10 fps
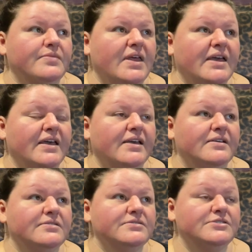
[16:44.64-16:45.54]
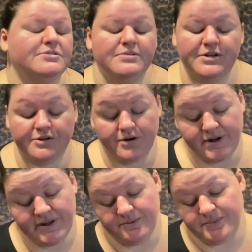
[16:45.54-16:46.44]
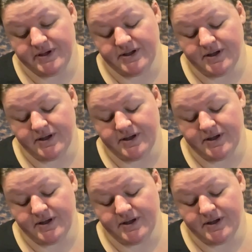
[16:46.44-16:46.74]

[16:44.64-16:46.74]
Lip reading: I don't want to cry, but